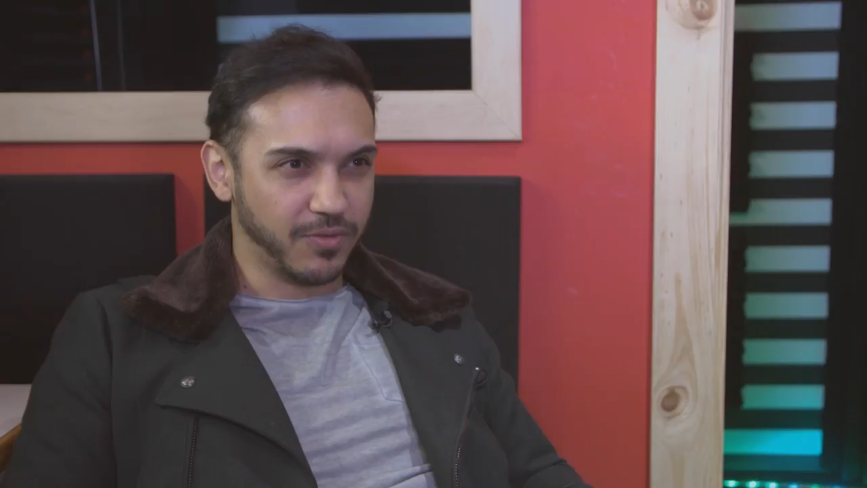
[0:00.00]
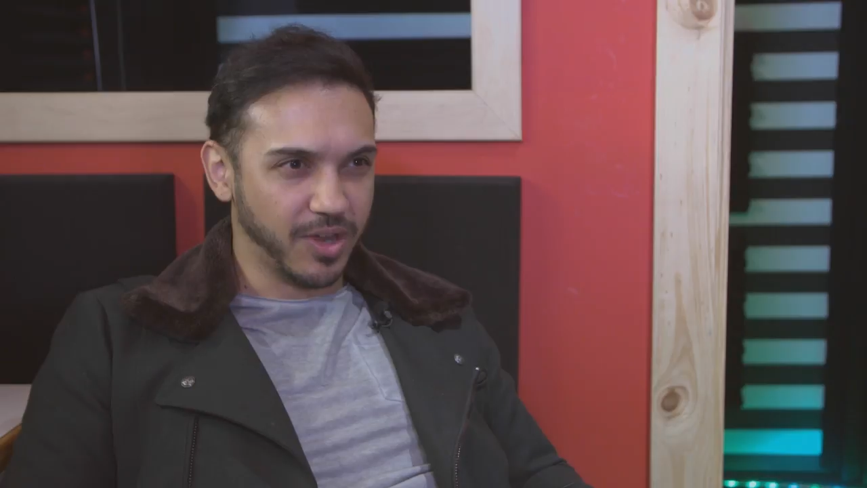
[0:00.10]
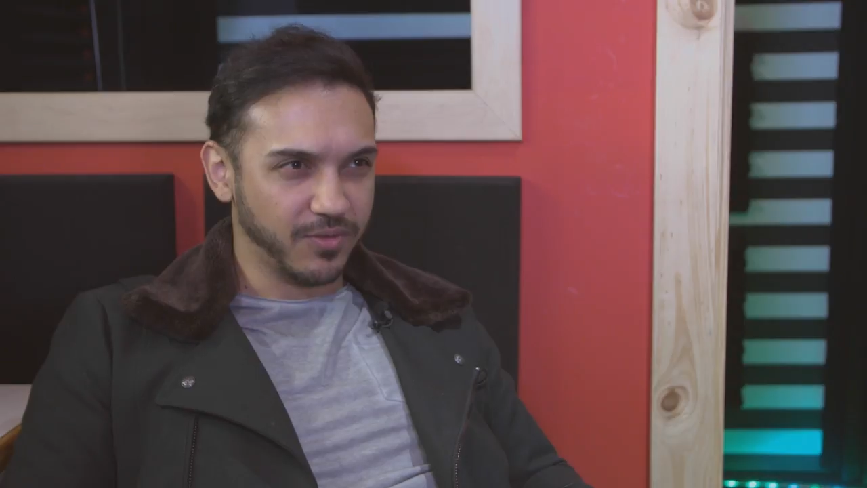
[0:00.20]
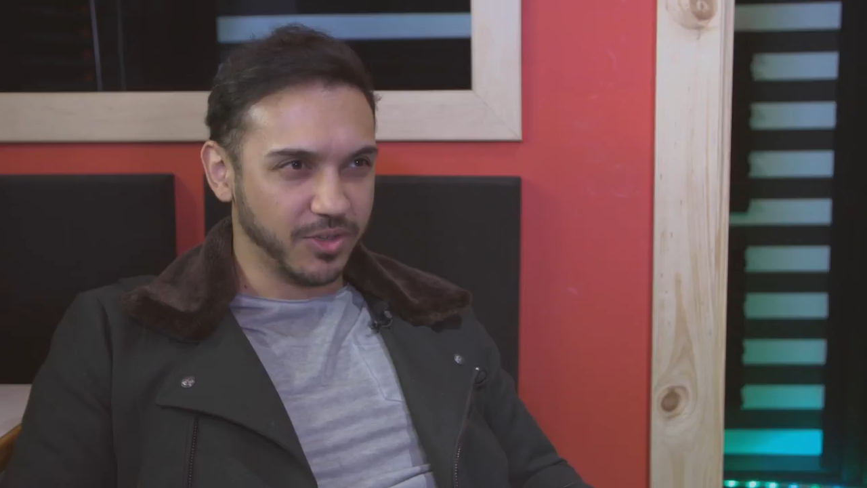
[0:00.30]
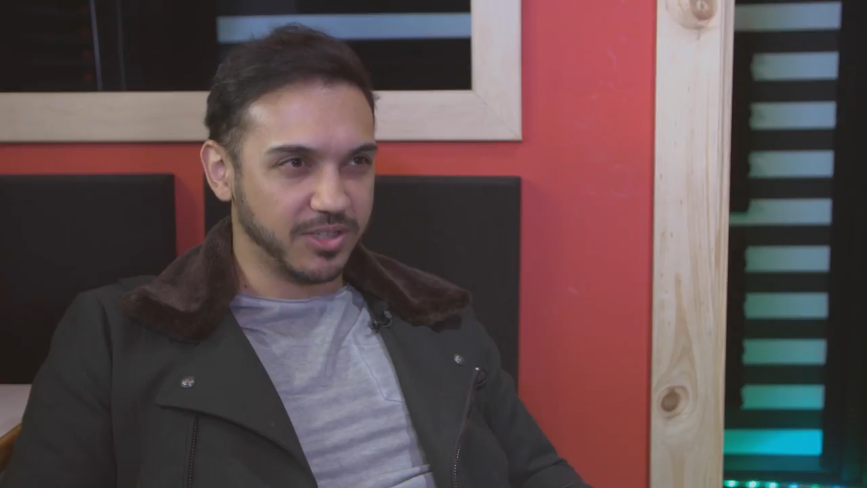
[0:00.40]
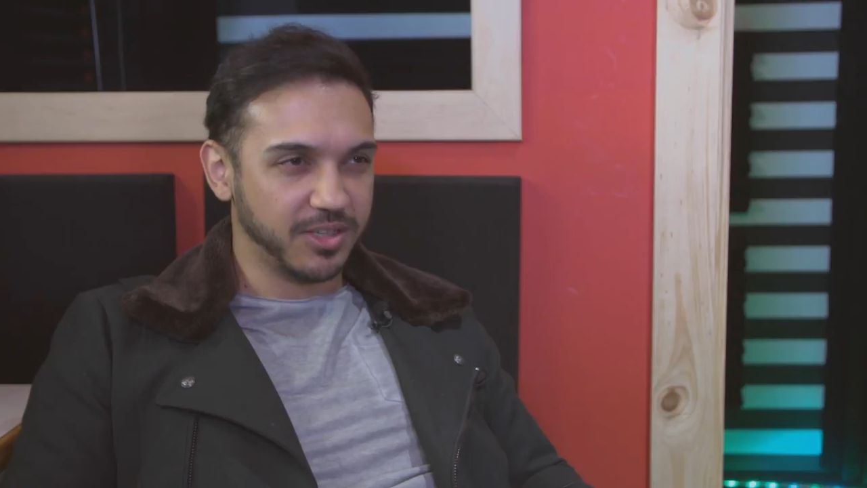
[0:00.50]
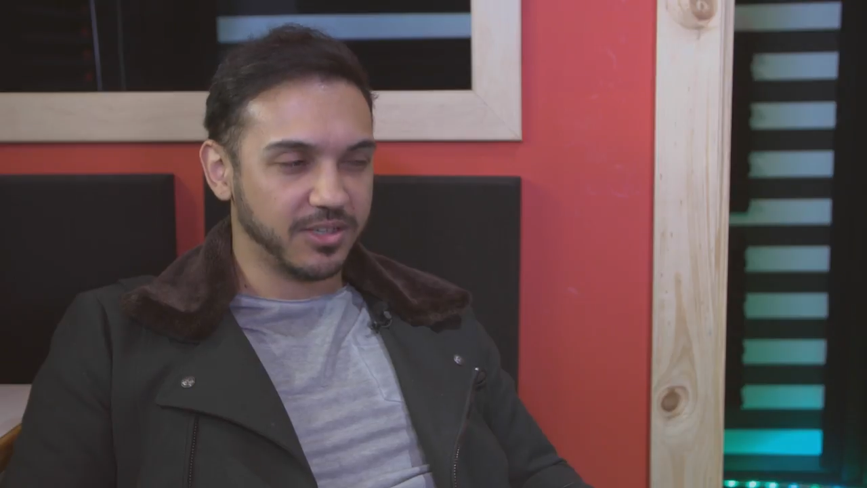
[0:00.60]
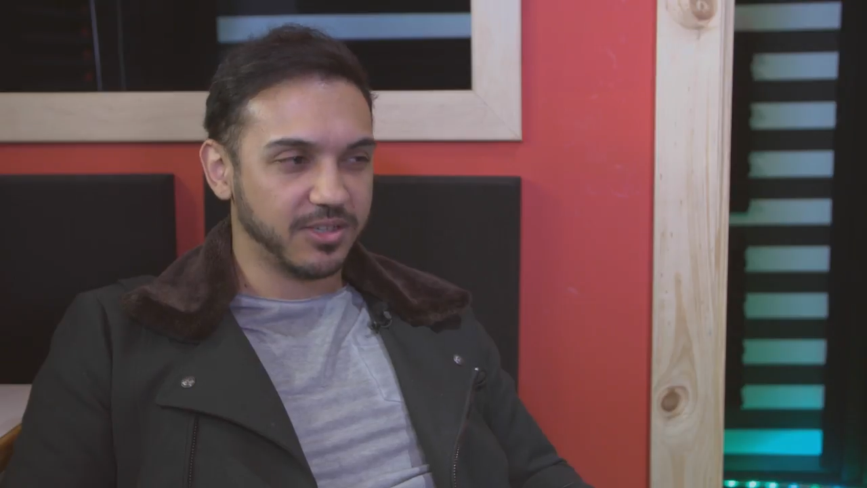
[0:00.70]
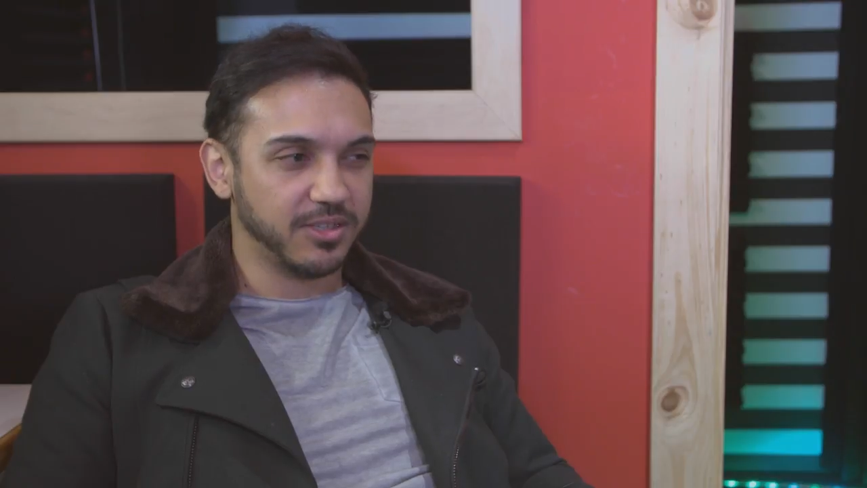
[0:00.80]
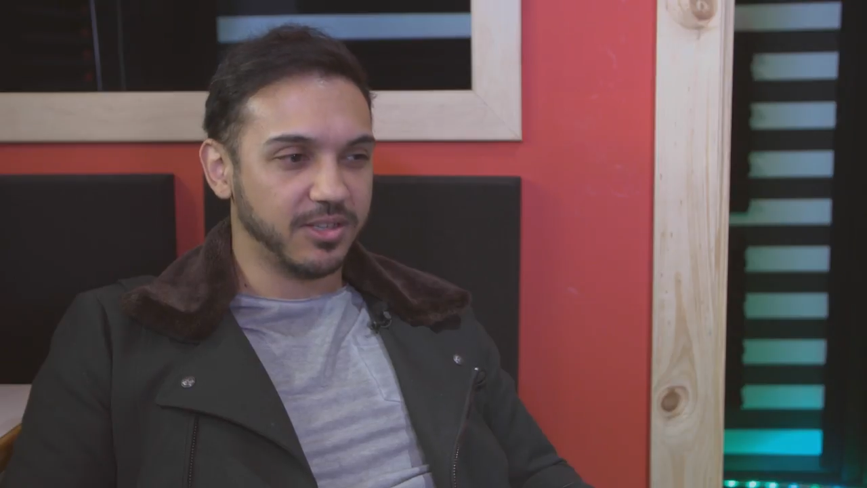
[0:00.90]
five or
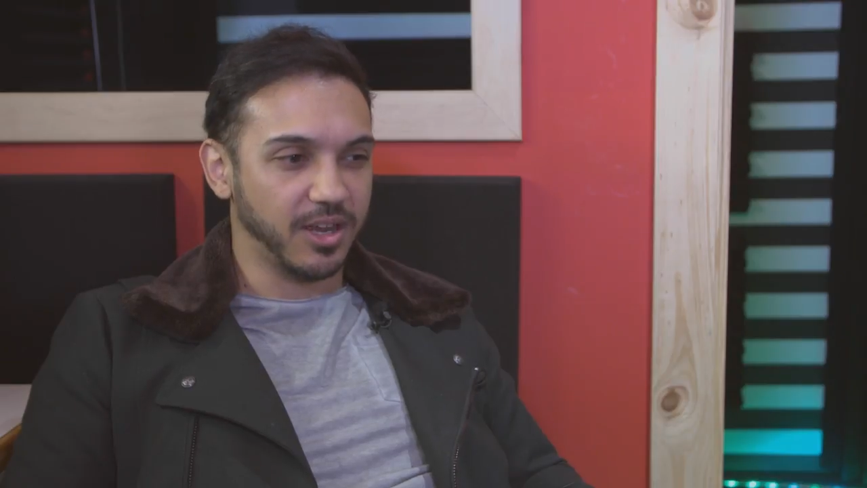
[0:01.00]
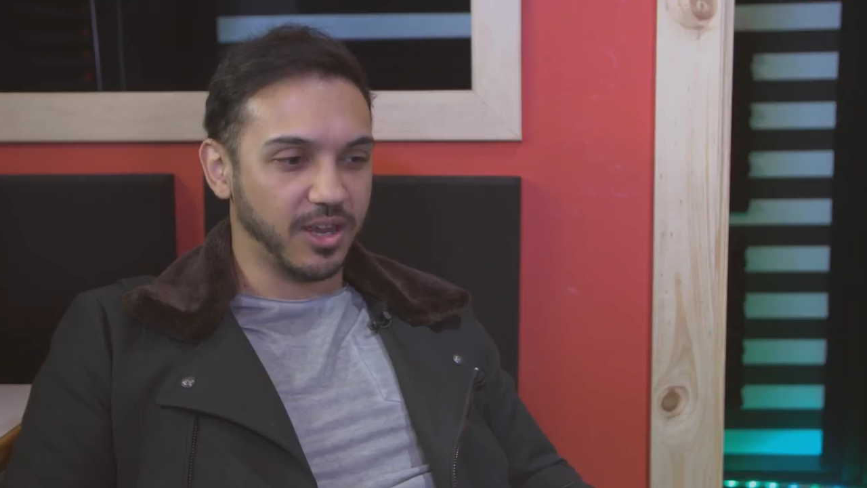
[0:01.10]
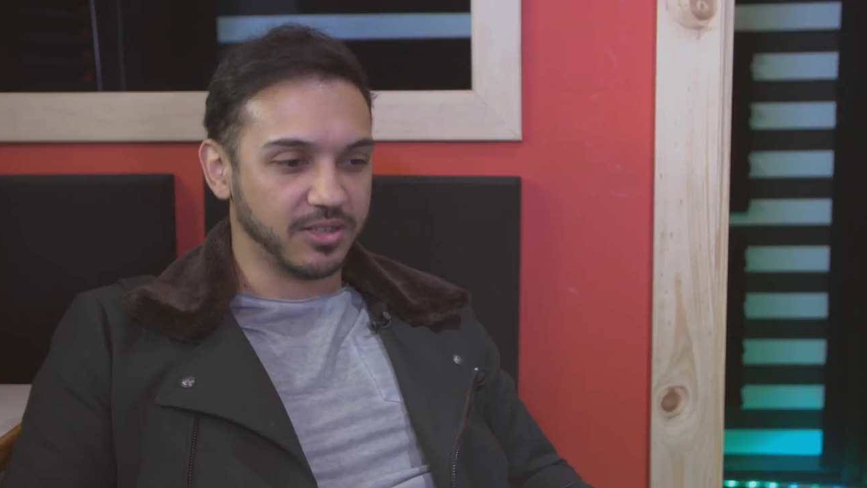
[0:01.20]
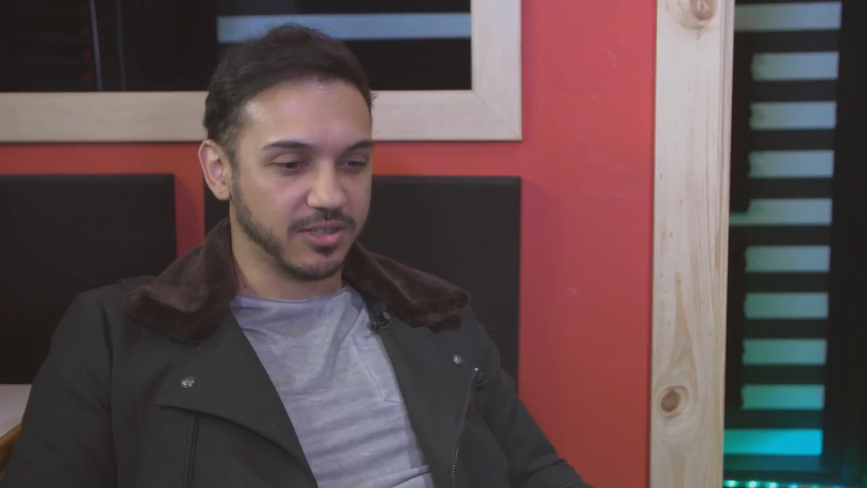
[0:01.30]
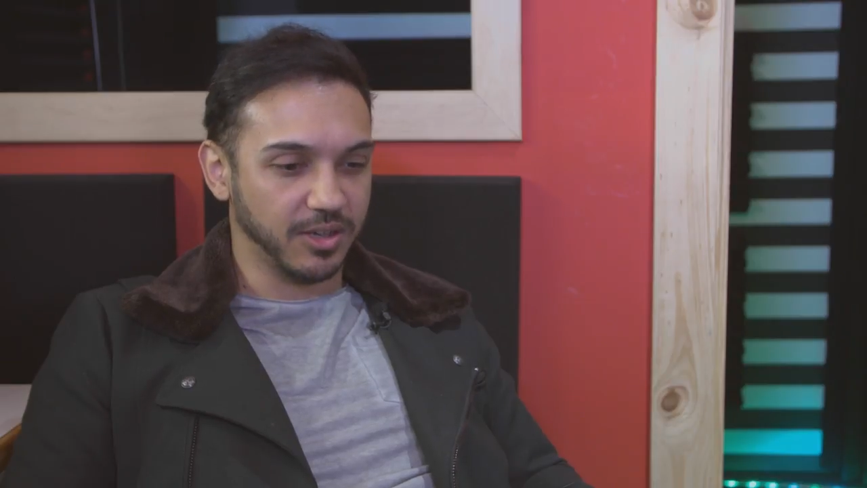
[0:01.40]
six tracks